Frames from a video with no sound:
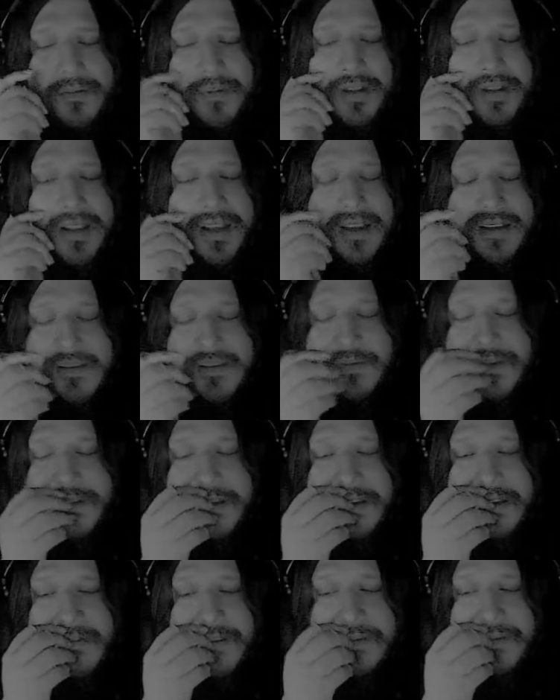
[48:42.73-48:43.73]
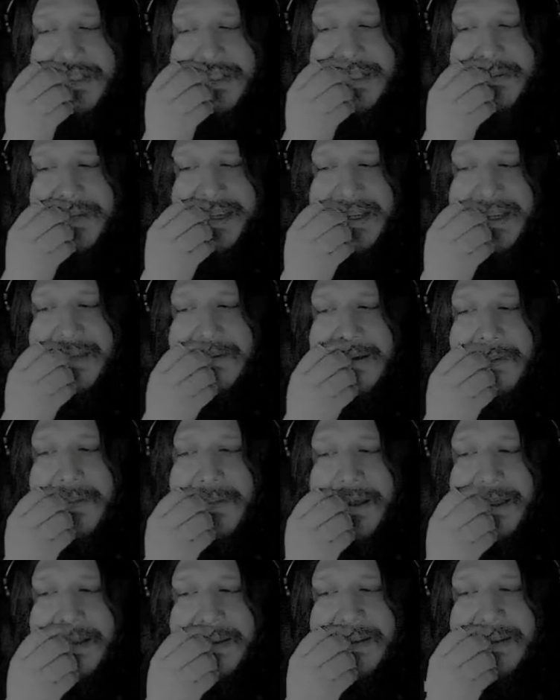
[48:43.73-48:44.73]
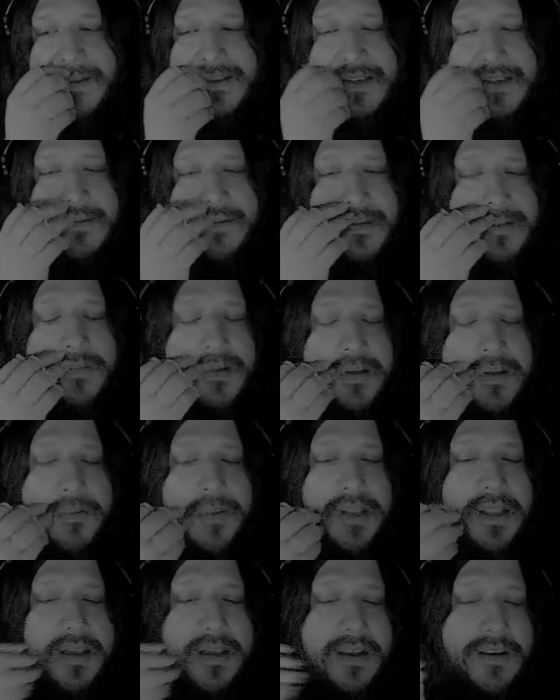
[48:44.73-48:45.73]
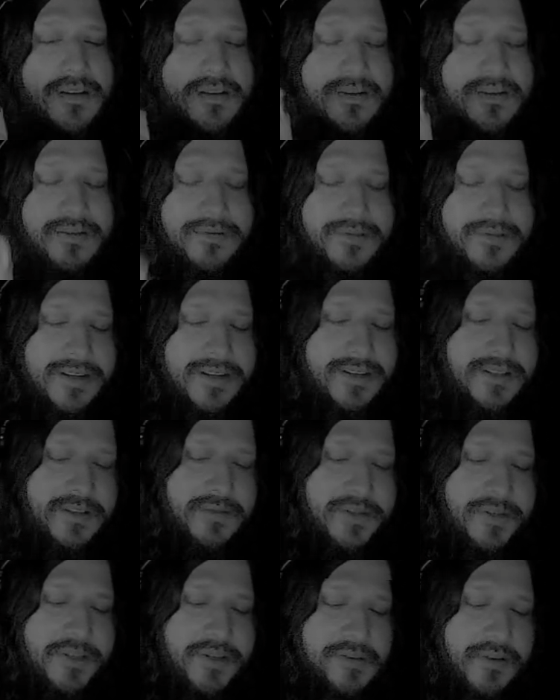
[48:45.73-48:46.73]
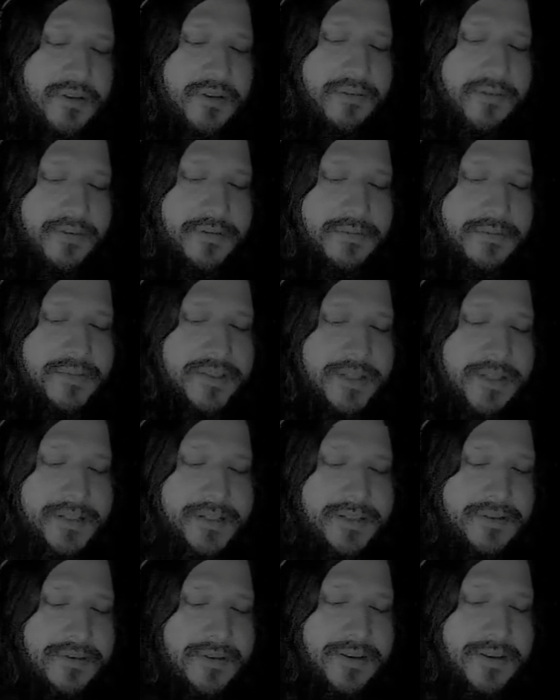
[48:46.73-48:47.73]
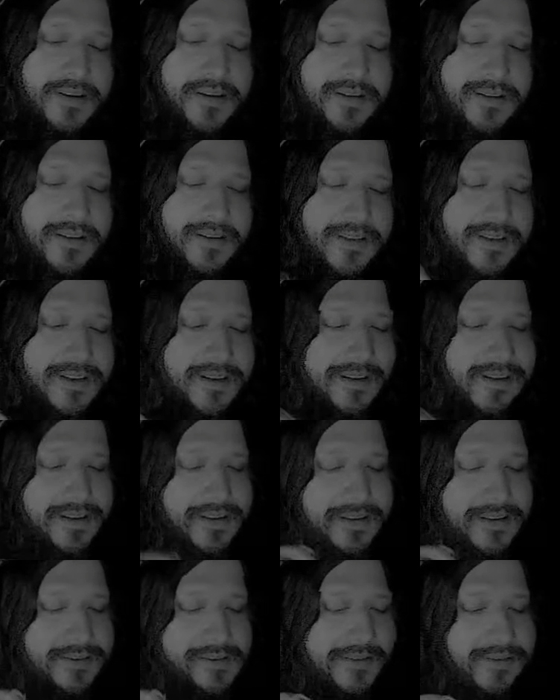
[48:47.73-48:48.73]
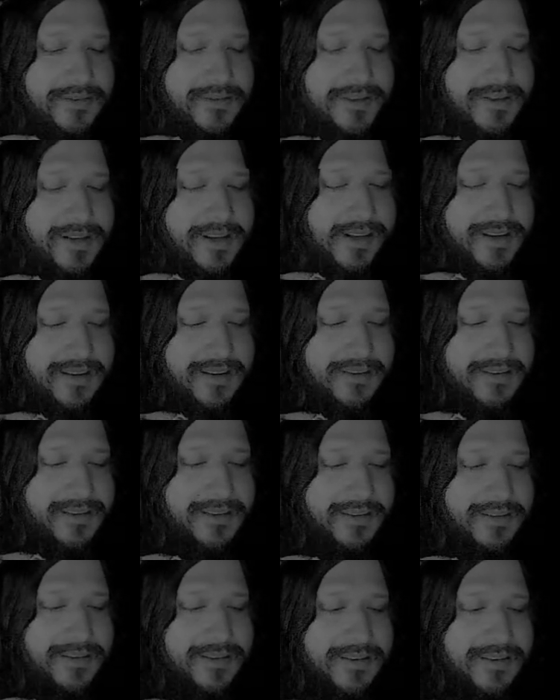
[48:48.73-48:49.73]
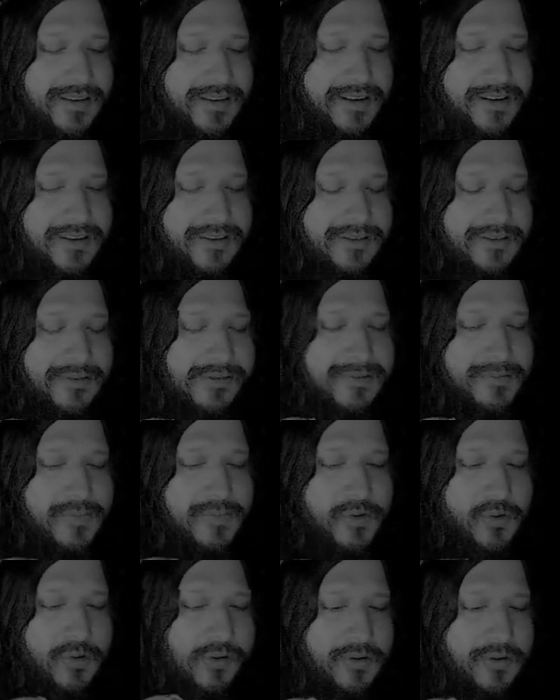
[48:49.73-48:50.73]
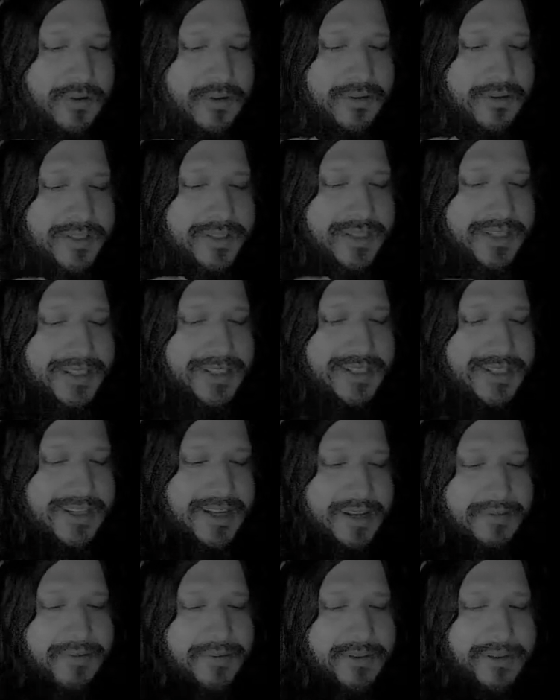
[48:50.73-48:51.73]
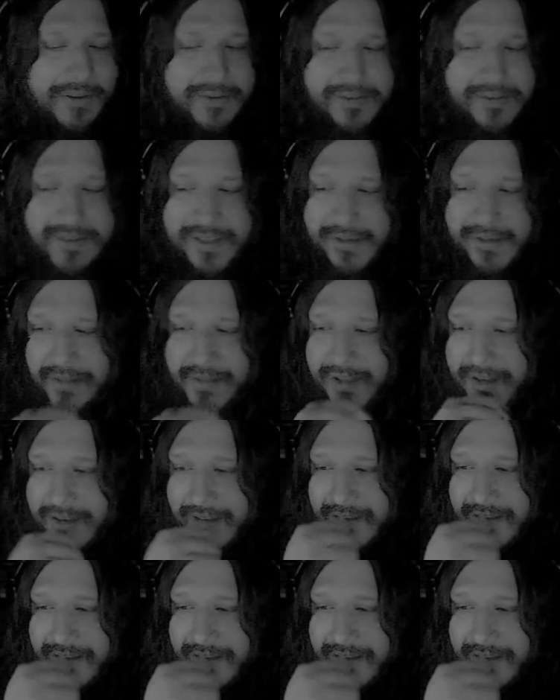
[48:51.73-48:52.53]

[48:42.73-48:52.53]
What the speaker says: like, especially if I'm just speaking my mind all the time, they'd probably be like, oh, we're gonna switch you over from schizoid to, like, border schizotypal or something.